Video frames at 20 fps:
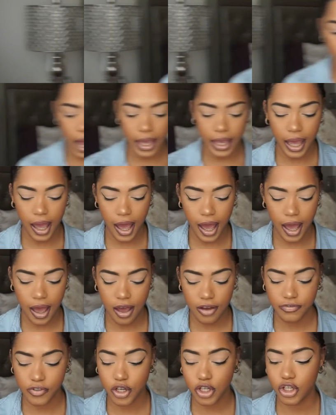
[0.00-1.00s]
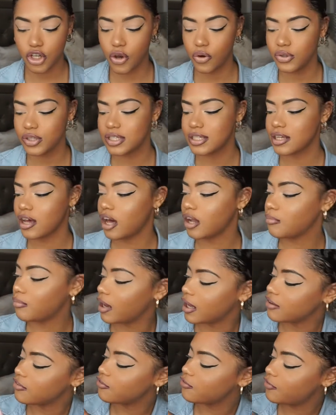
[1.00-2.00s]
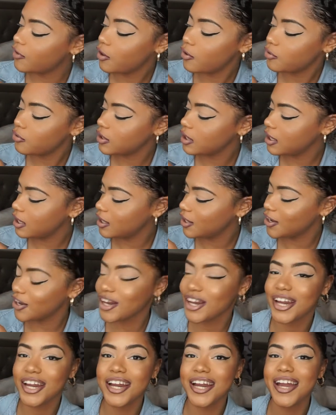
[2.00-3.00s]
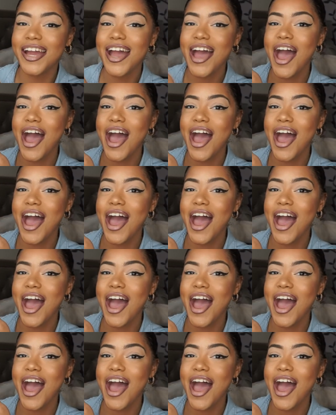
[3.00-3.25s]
I have notes on my phone here.